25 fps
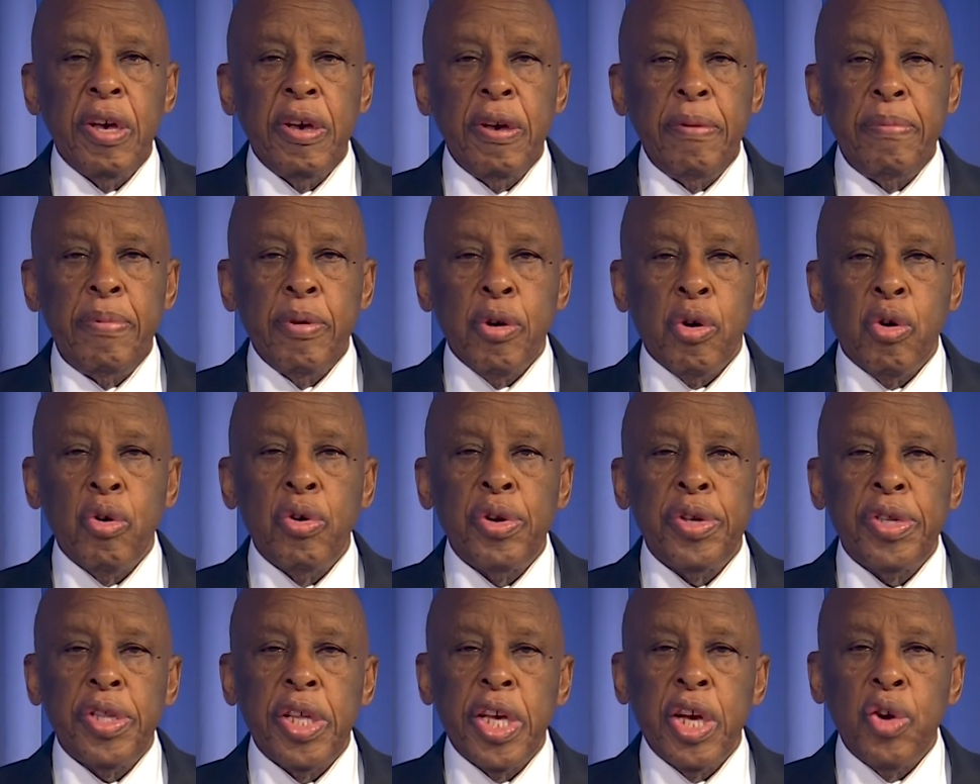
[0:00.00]

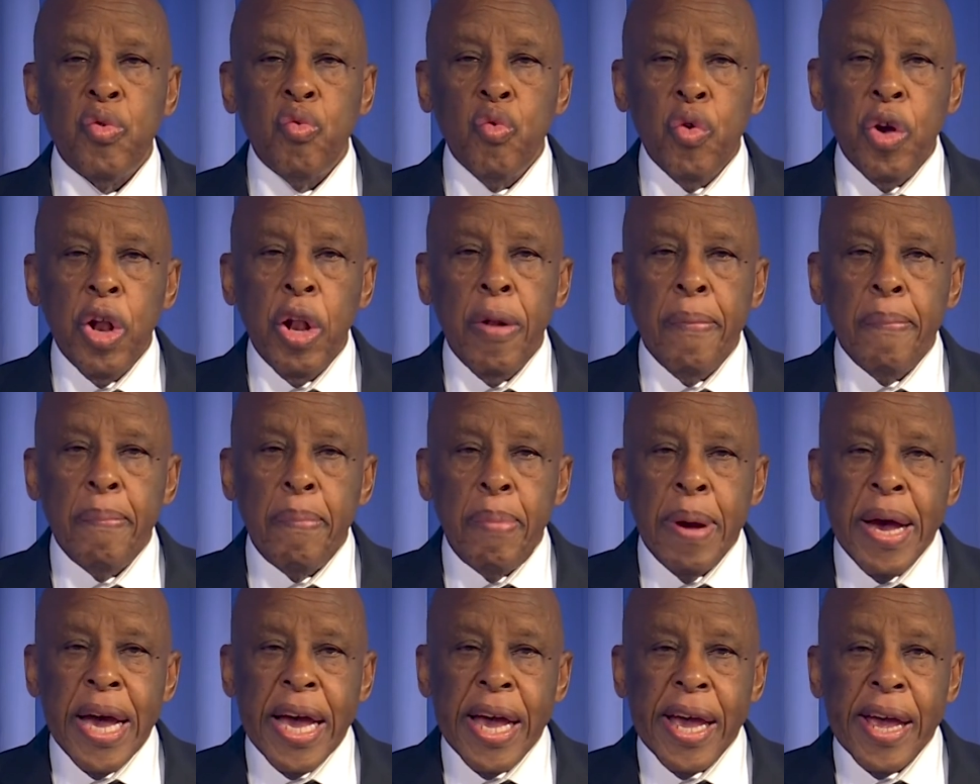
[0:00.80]
because they will
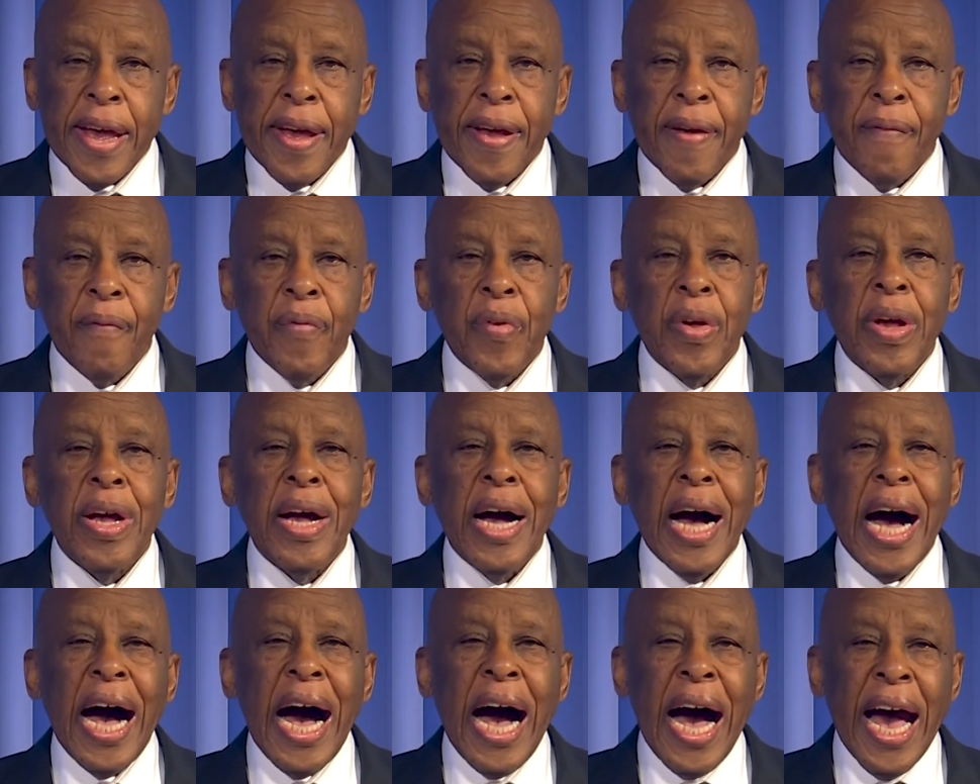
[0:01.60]
bear
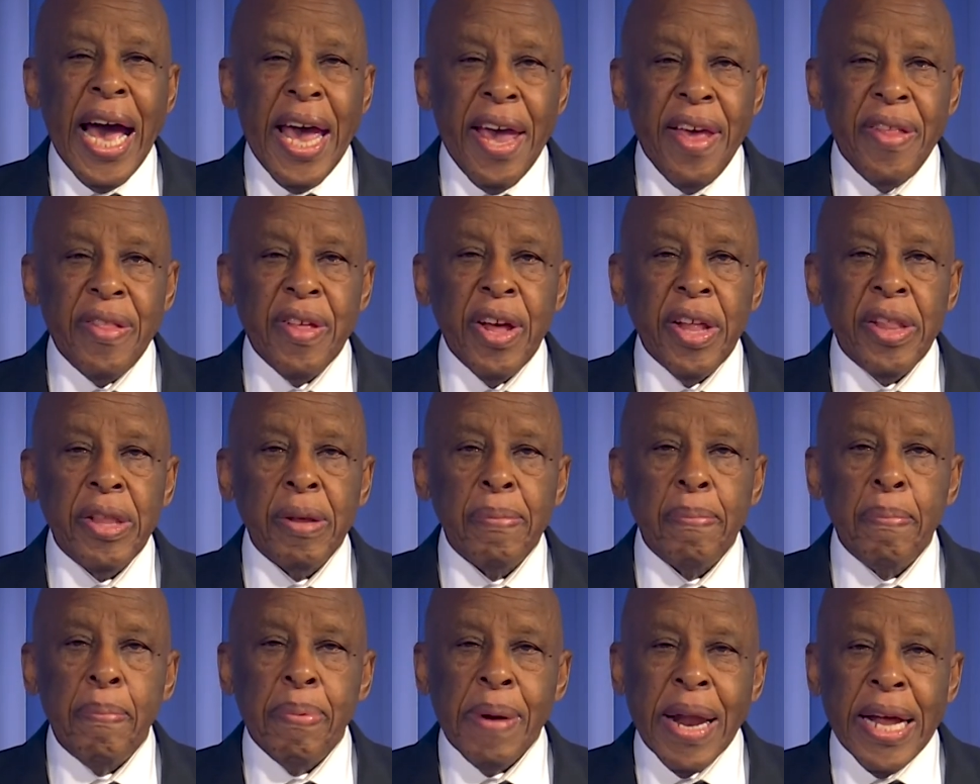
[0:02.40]
either the
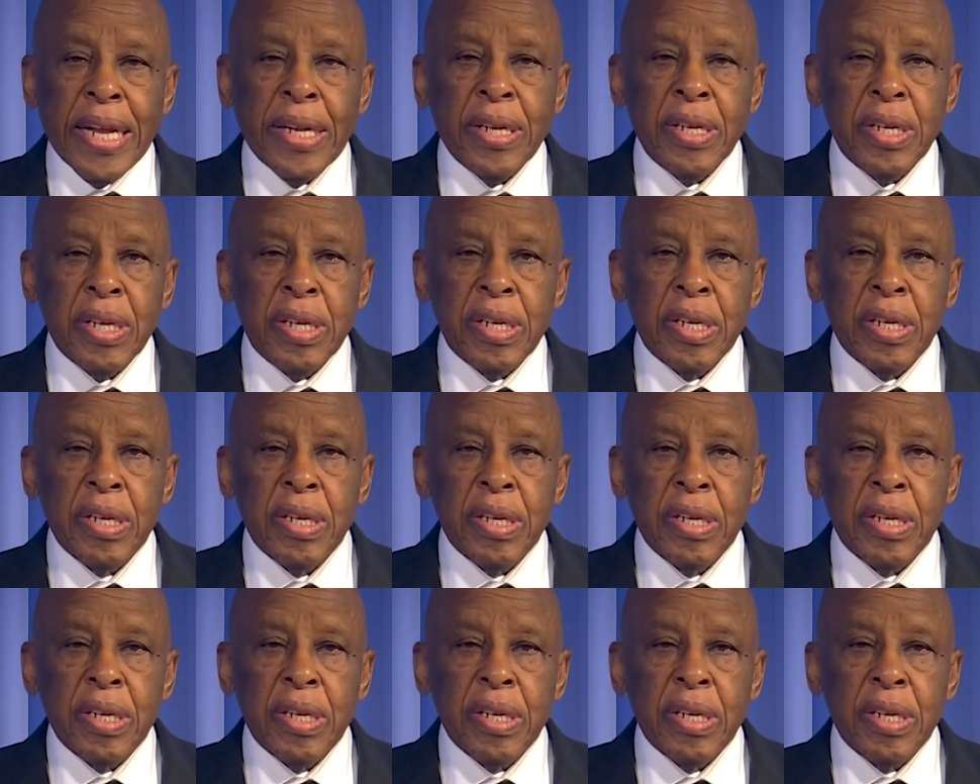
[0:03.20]
brunt